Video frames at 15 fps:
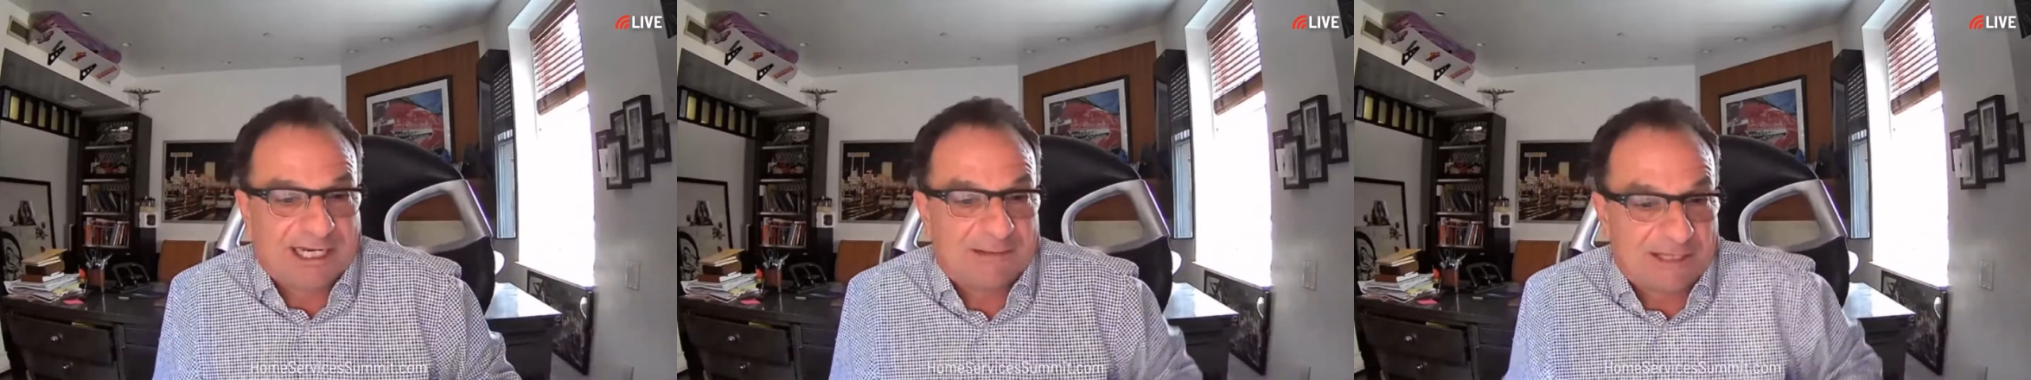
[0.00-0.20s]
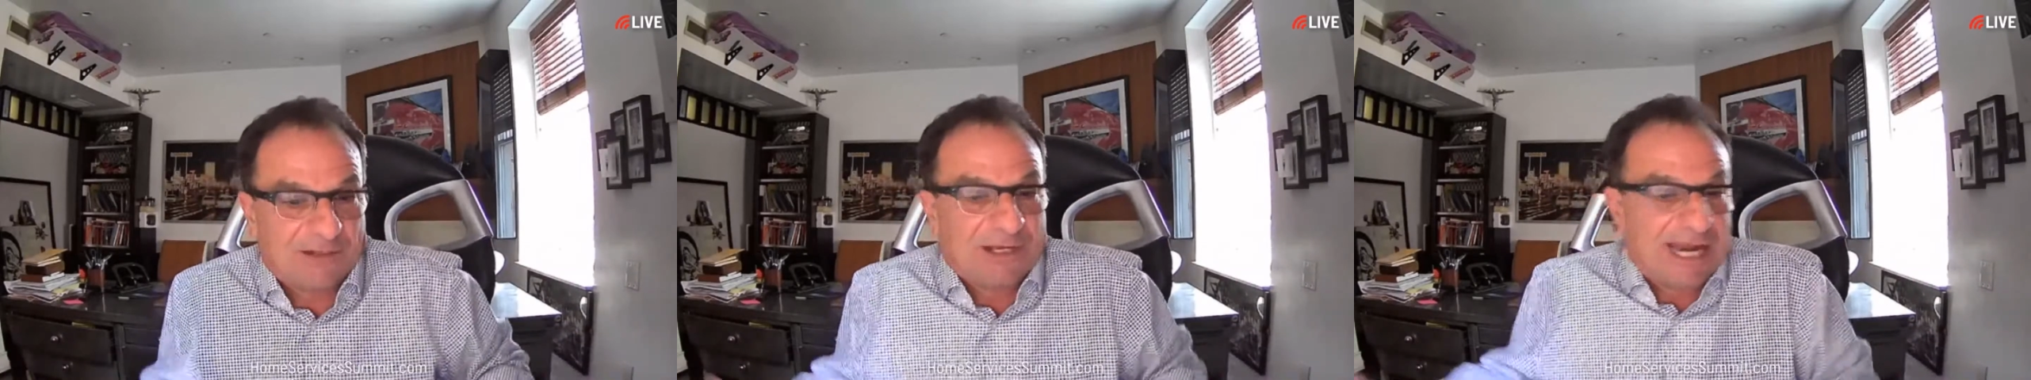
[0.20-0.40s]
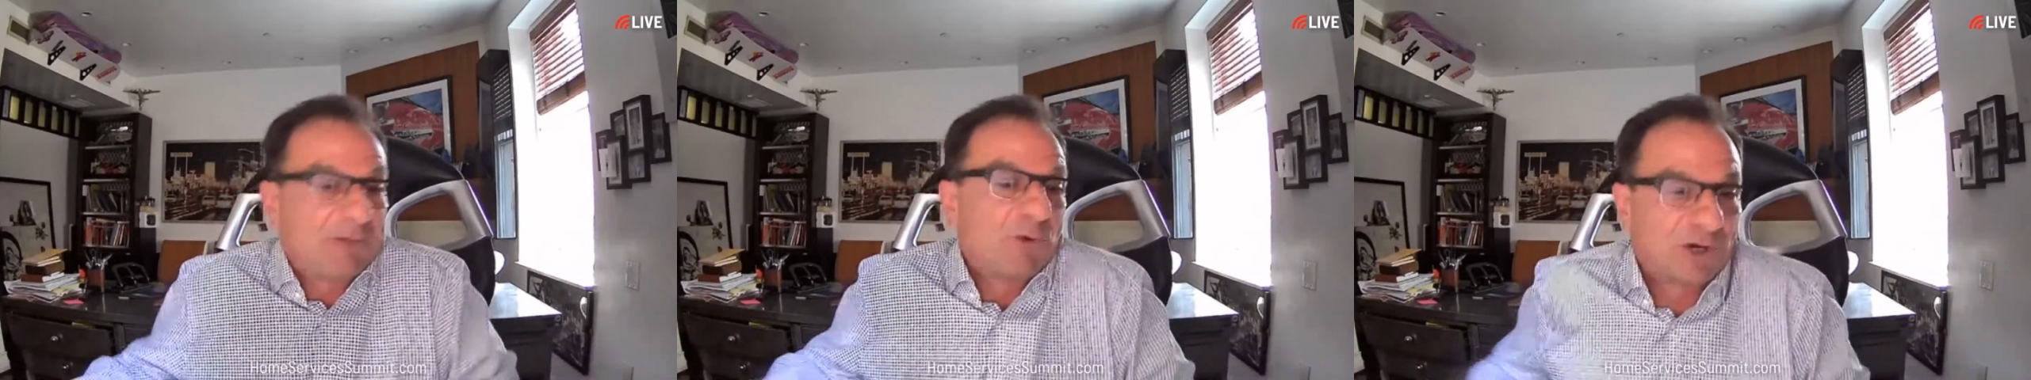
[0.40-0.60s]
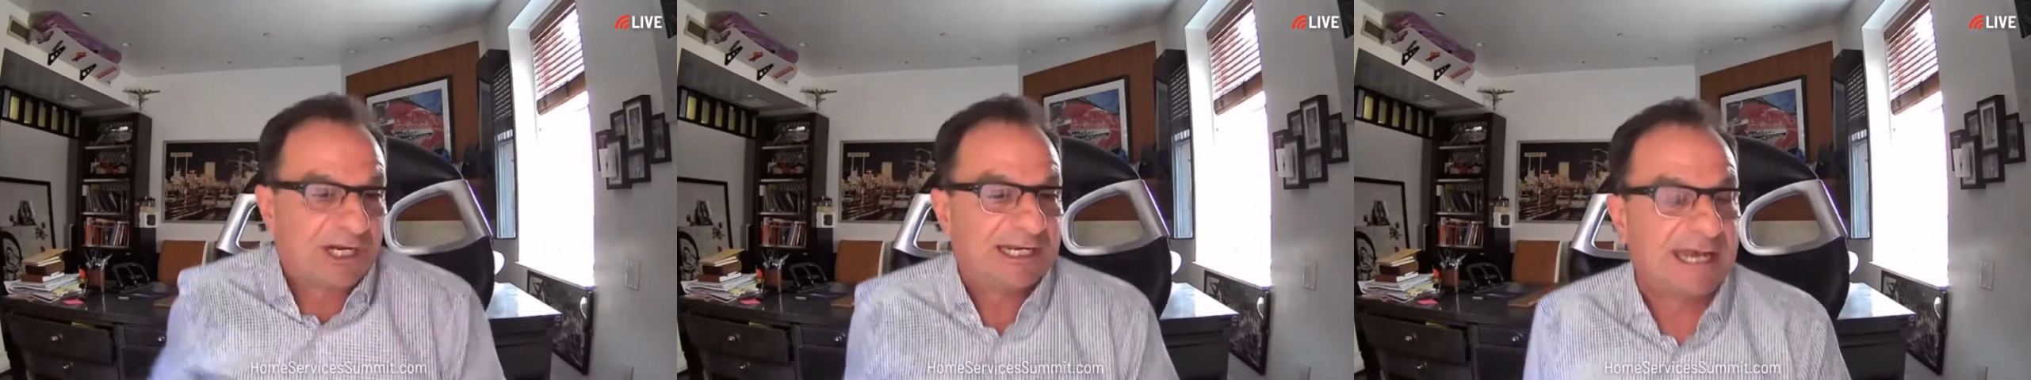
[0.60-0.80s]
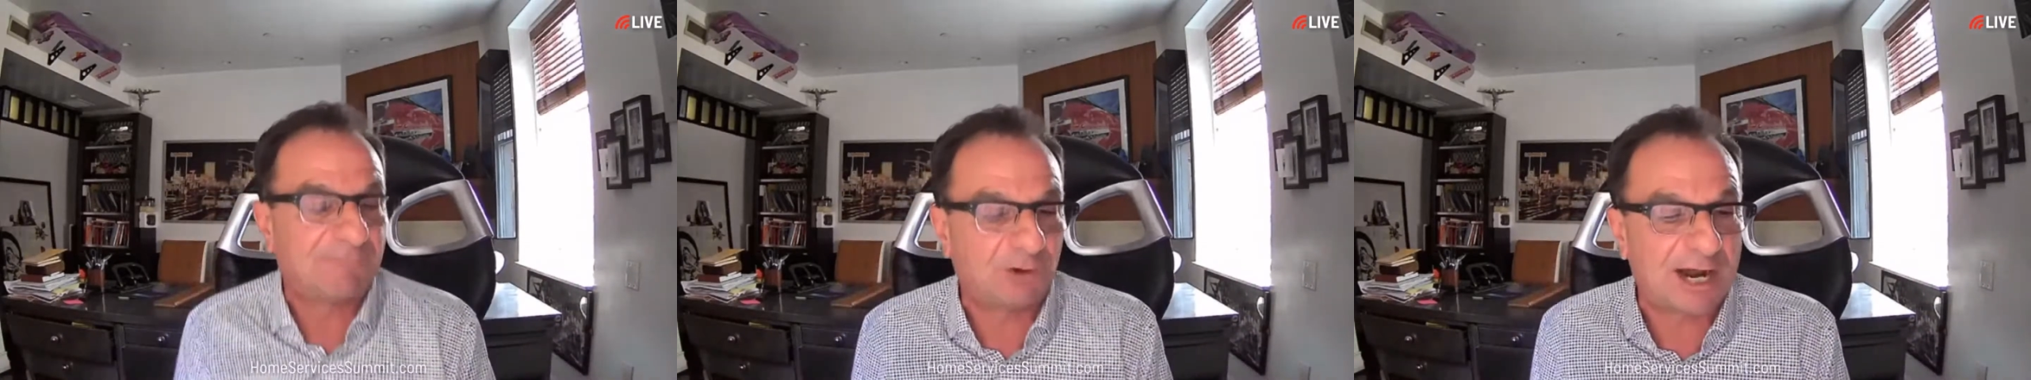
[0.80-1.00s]
and then the
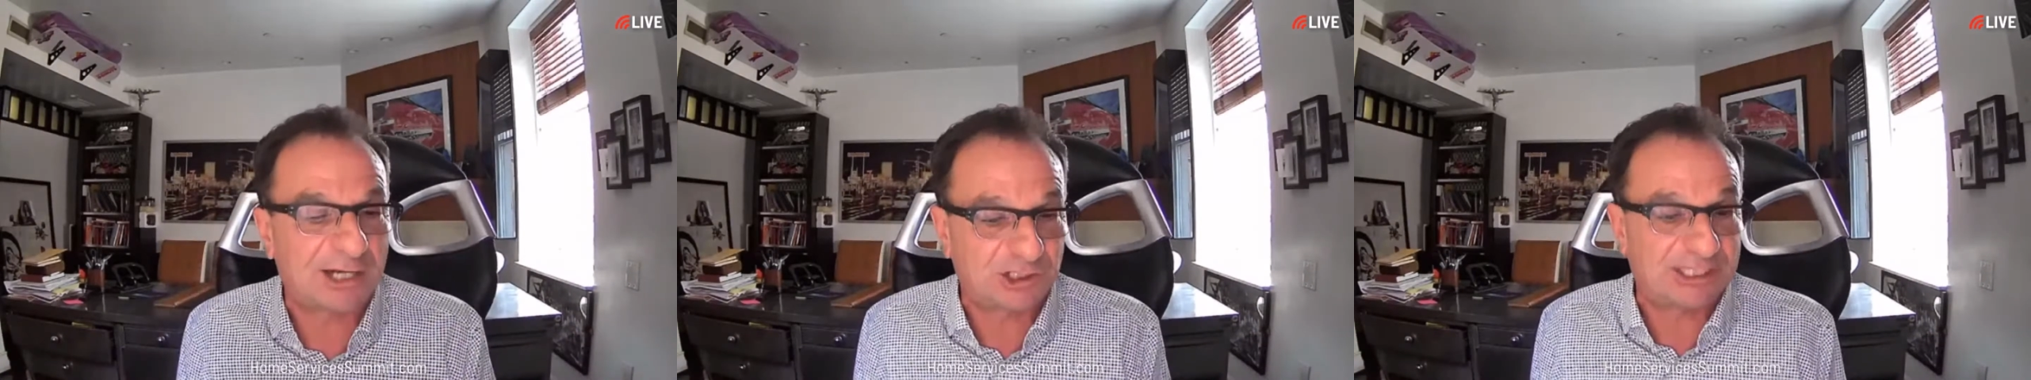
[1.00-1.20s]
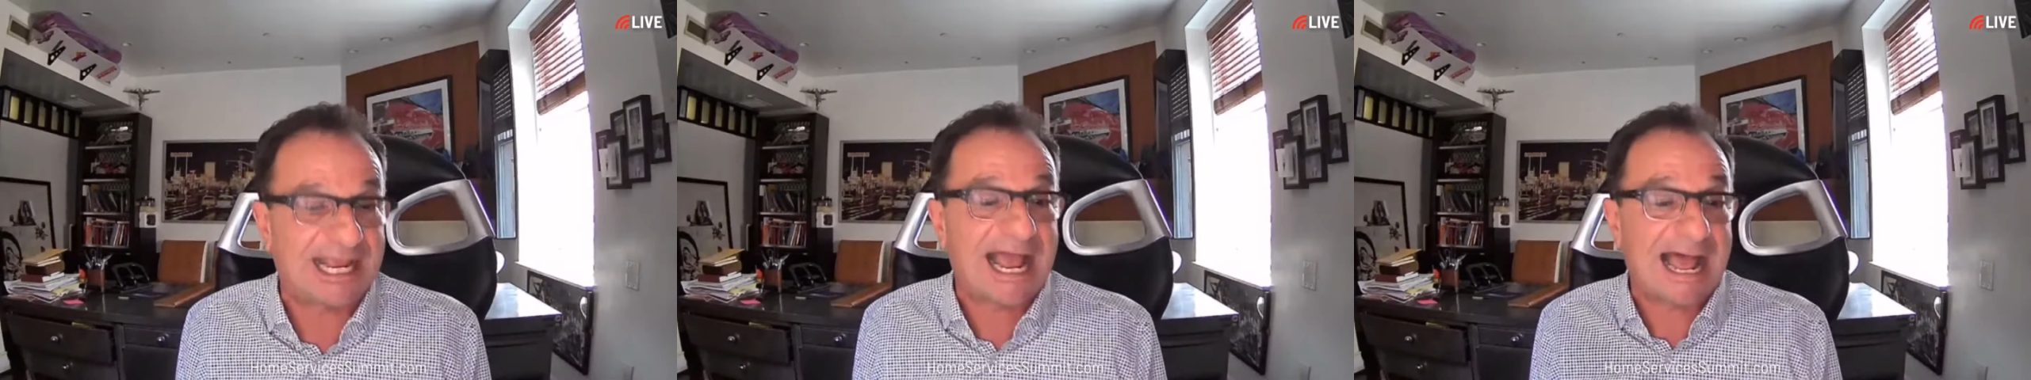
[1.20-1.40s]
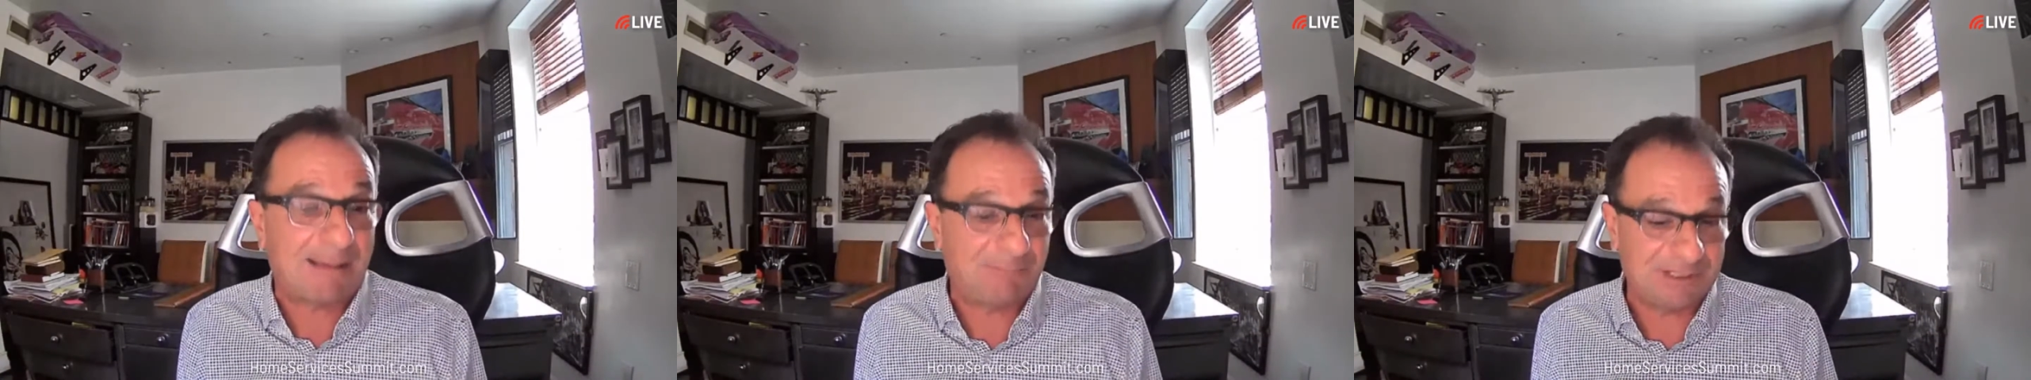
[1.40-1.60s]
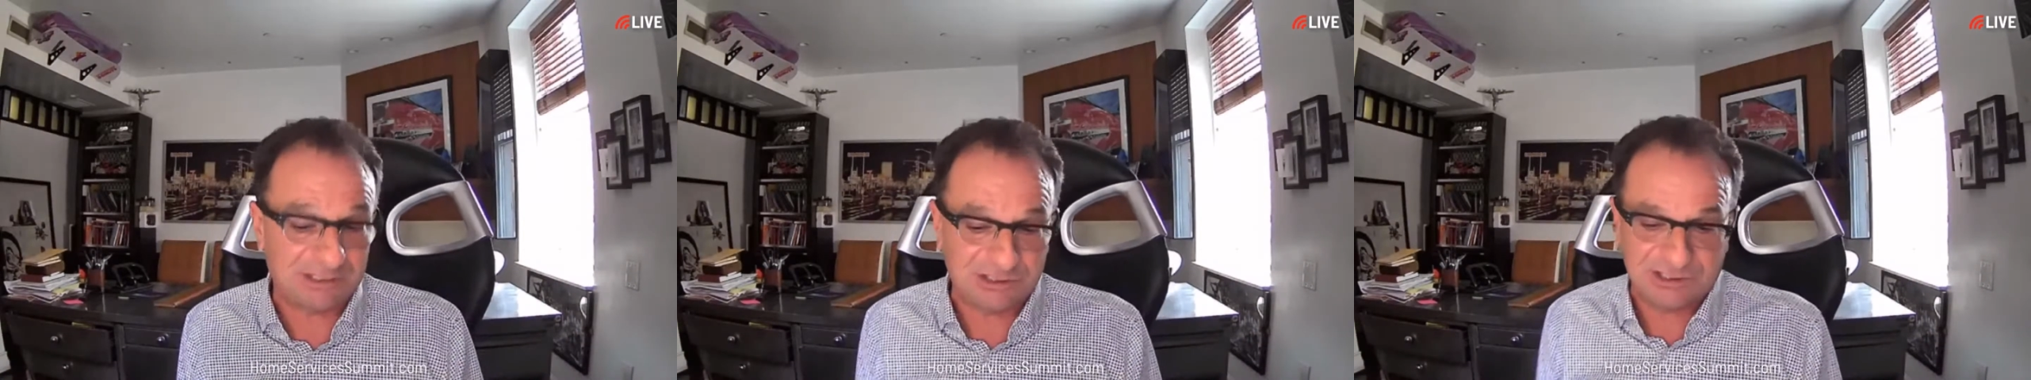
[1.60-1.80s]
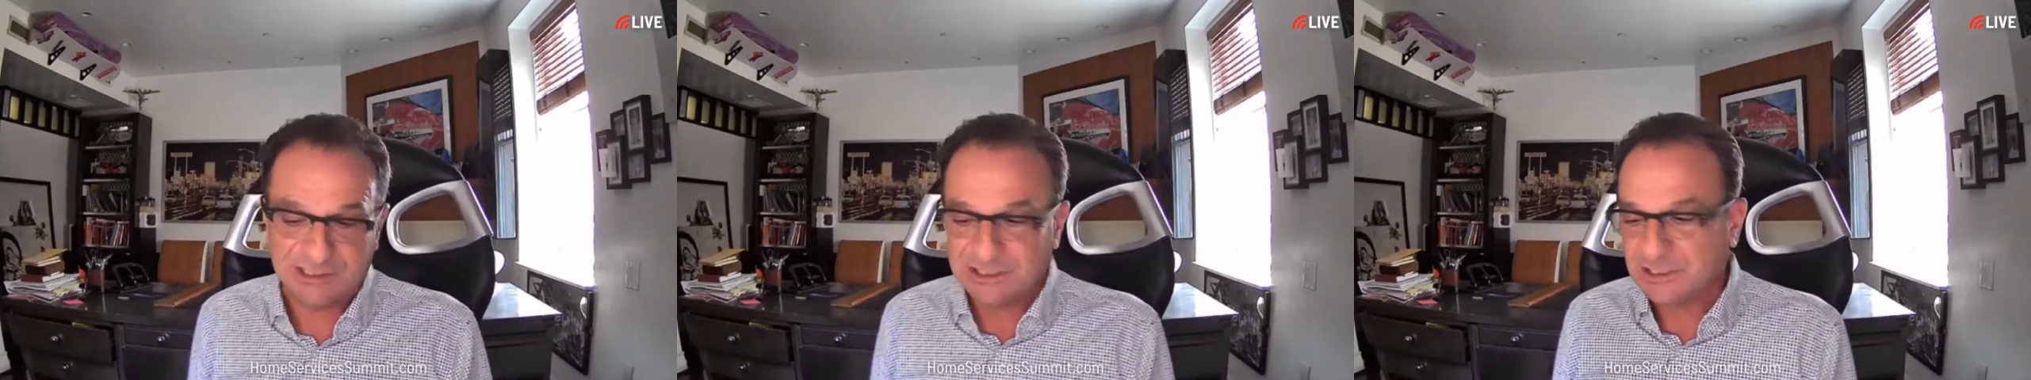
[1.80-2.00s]
networking never actually
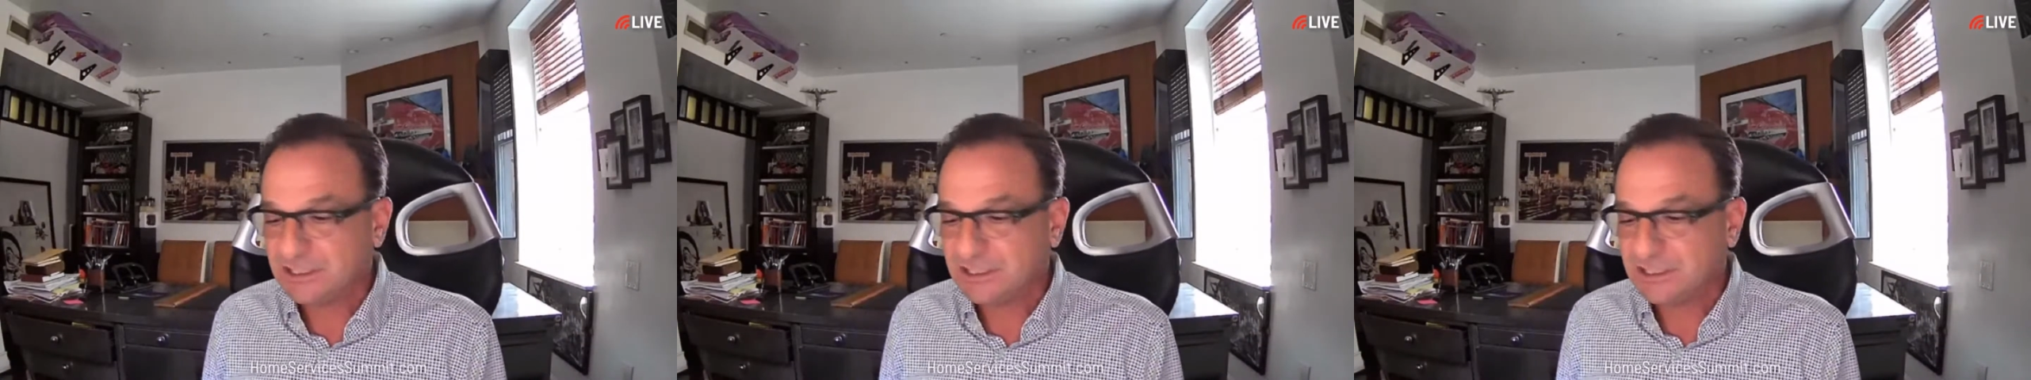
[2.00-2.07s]
happens.